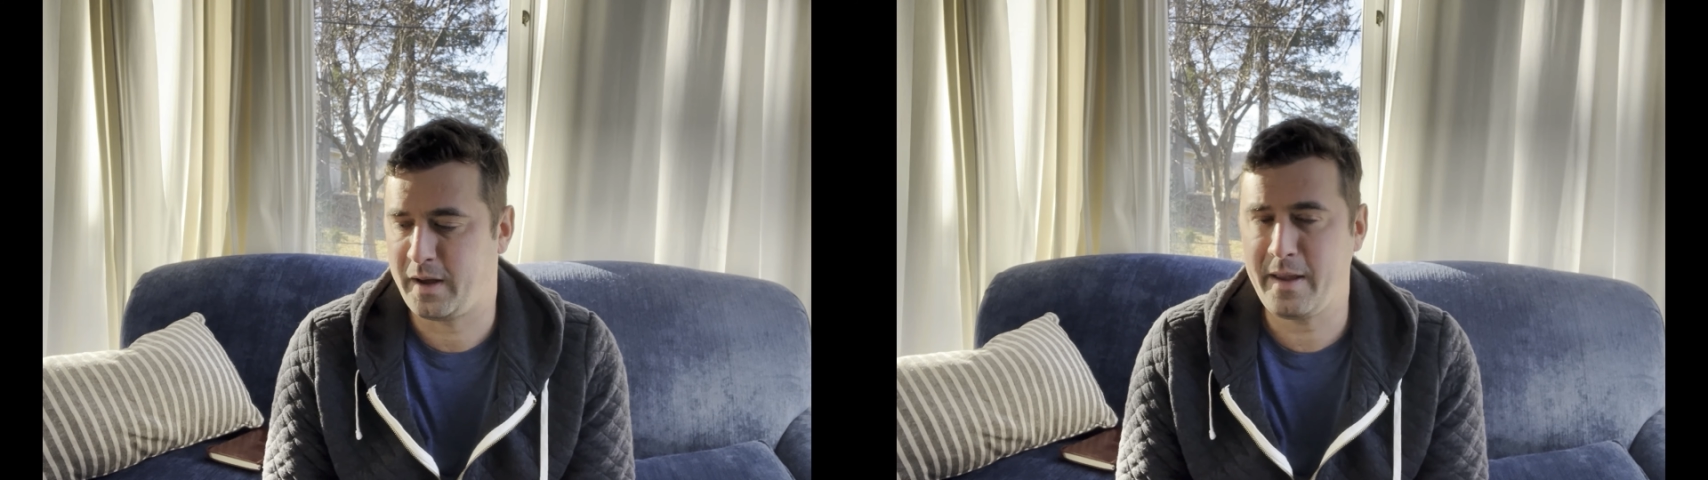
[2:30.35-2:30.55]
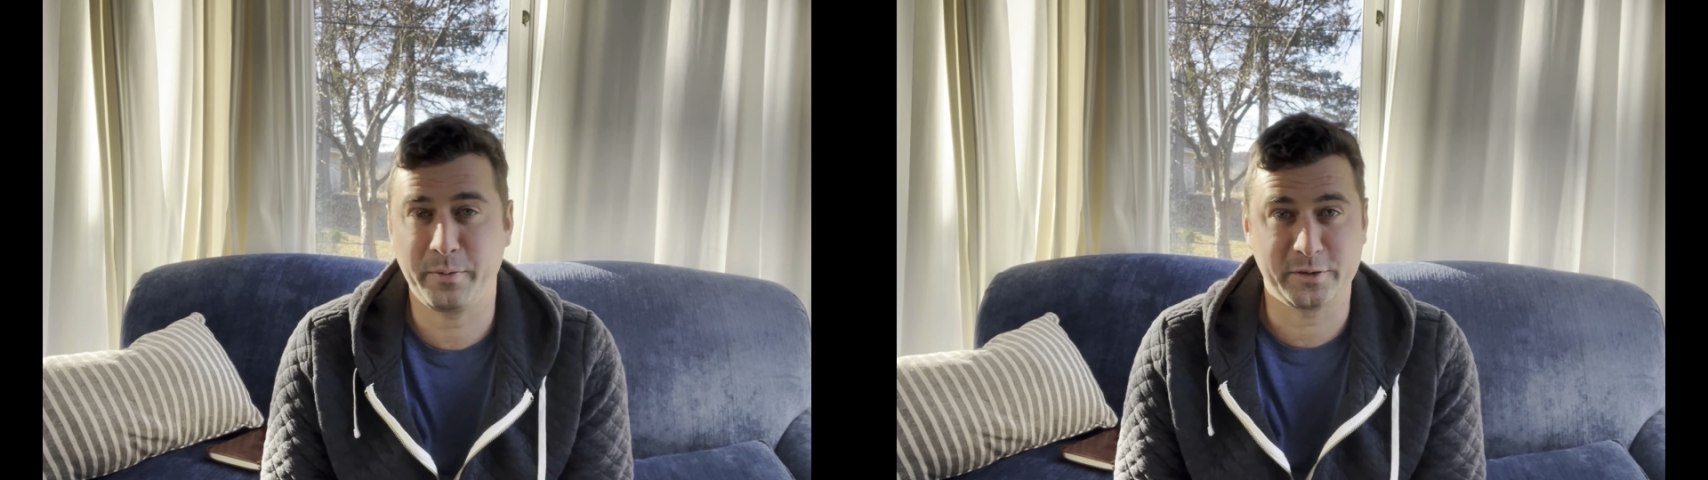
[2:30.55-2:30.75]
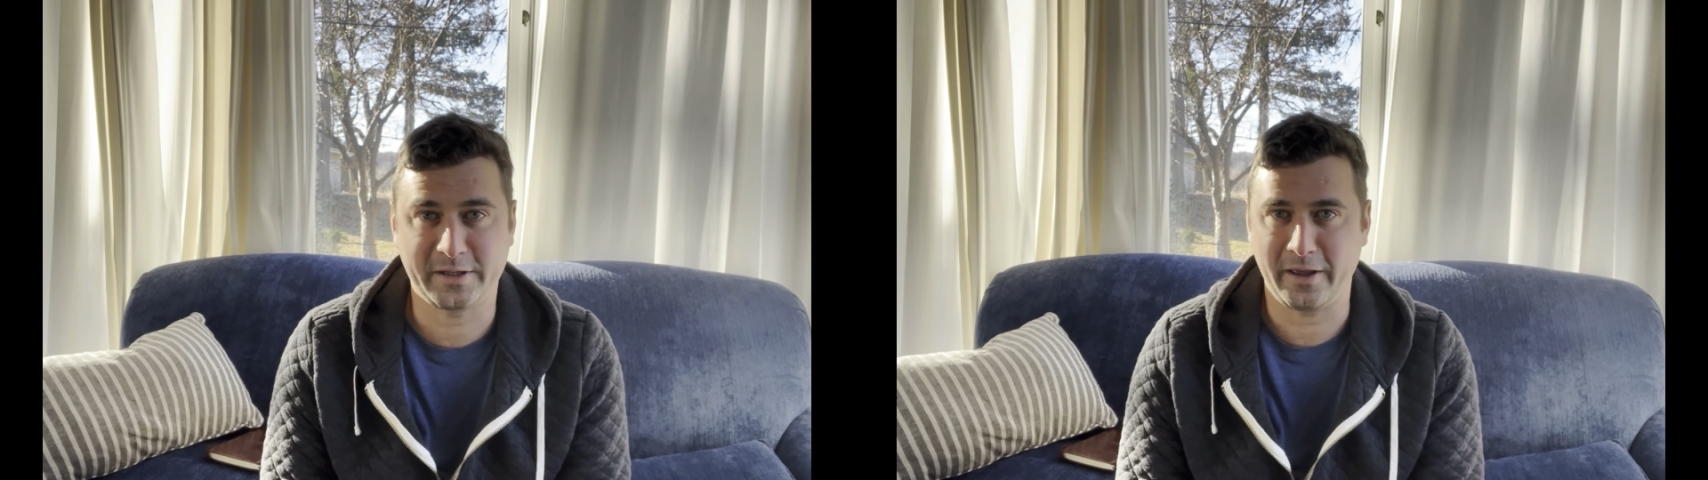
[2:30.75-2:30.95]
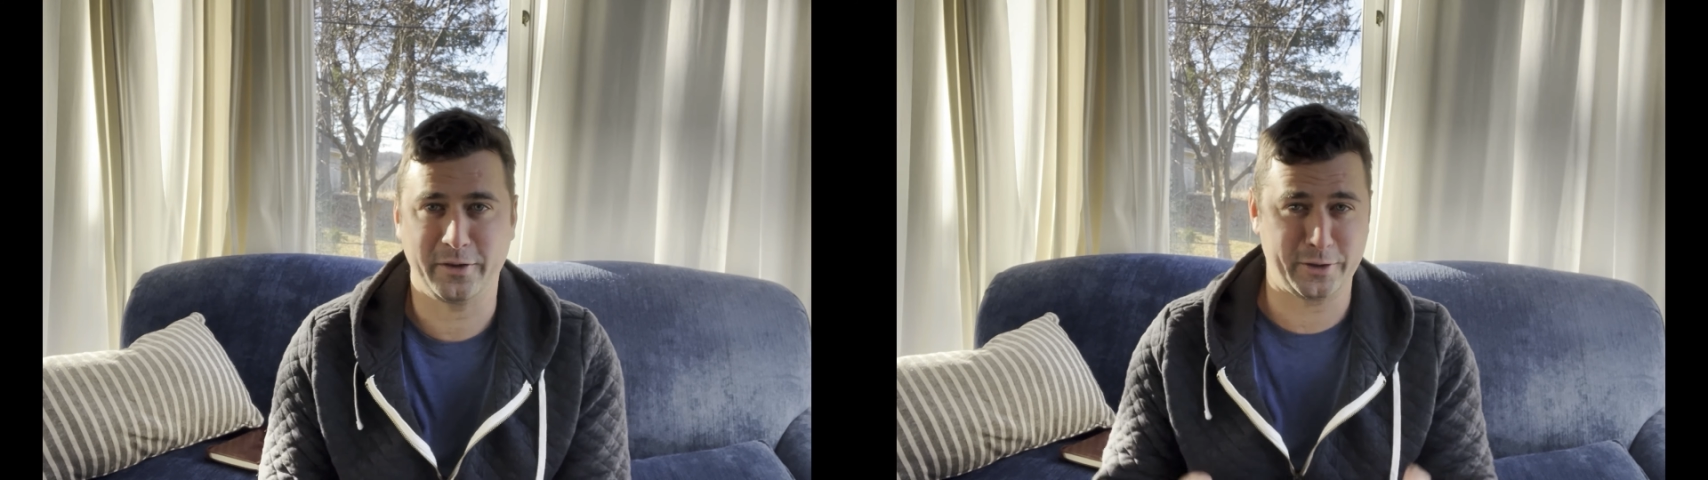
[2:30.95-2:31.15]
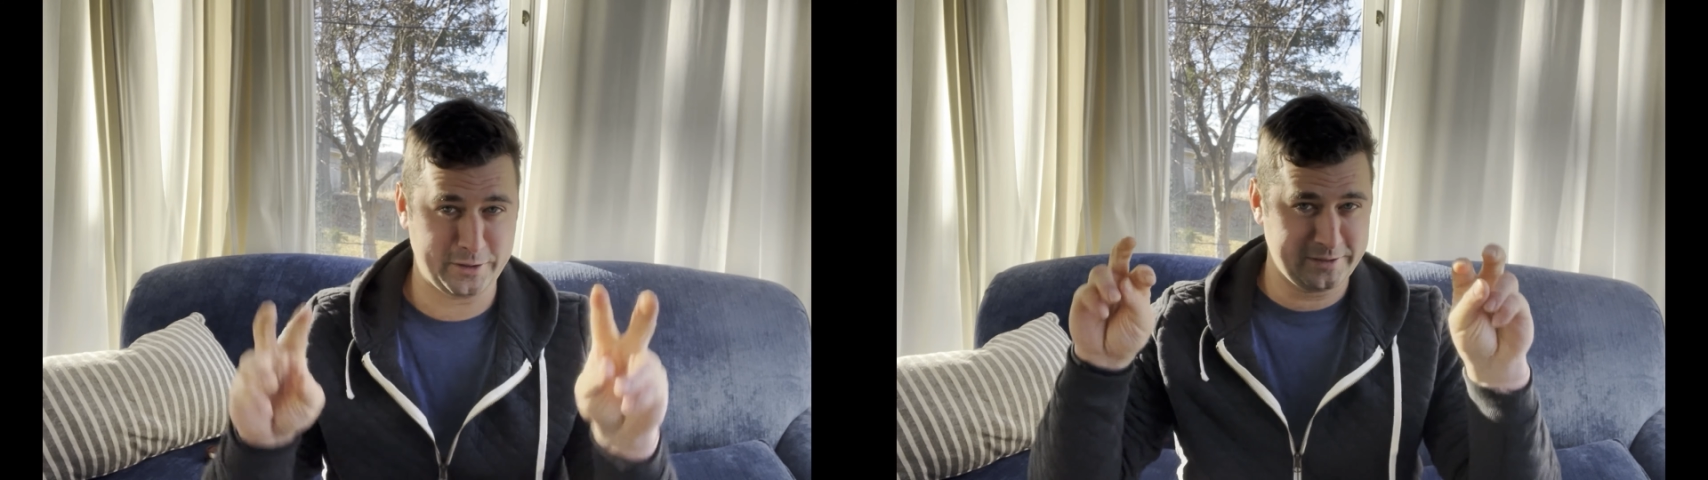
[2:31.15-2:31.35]

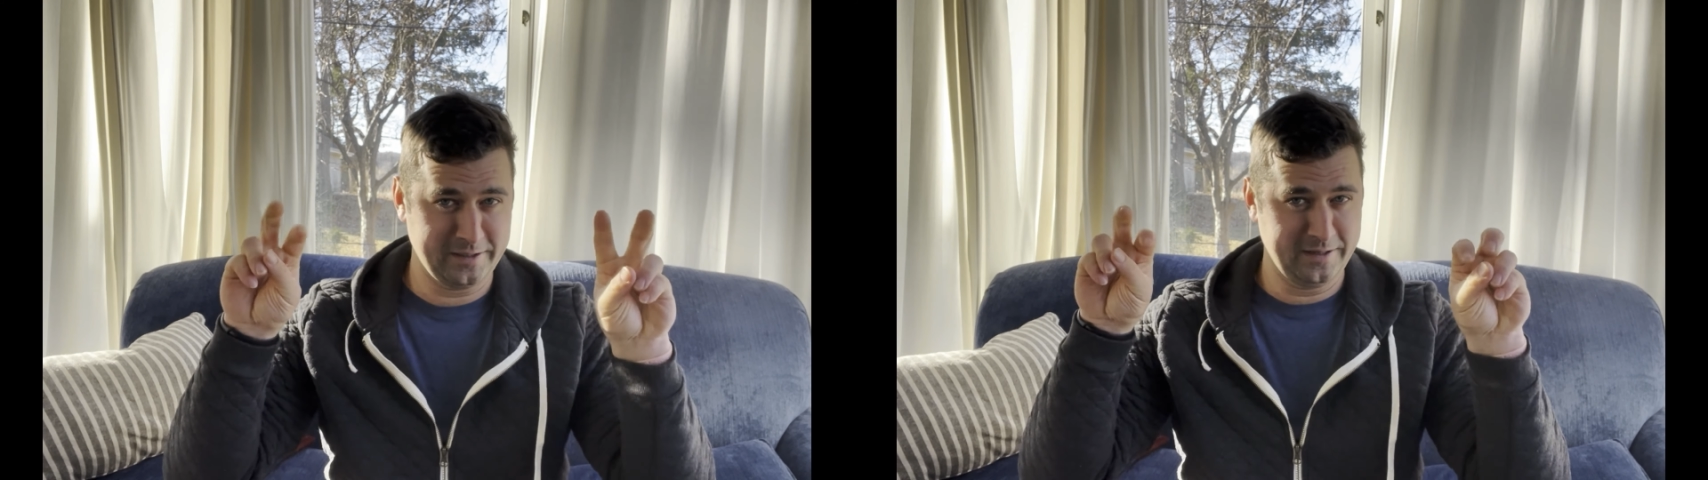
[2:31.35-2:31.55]
Hyperscalers